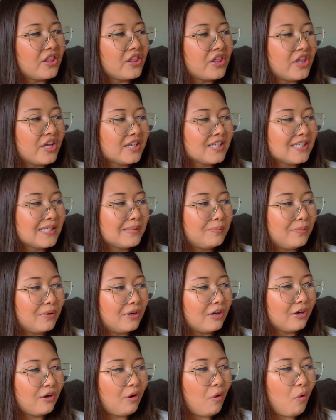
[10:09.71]
This
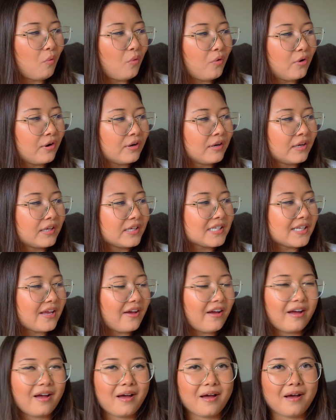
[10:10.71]
book
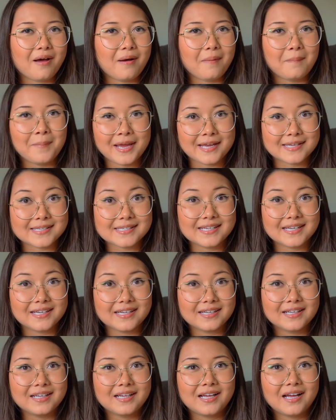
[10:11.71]
was
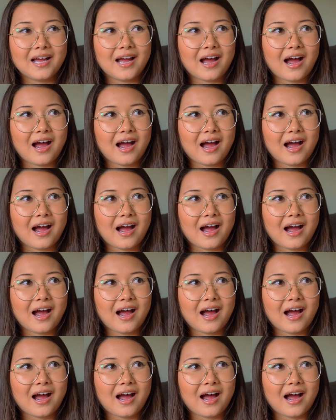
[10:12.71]
amazing.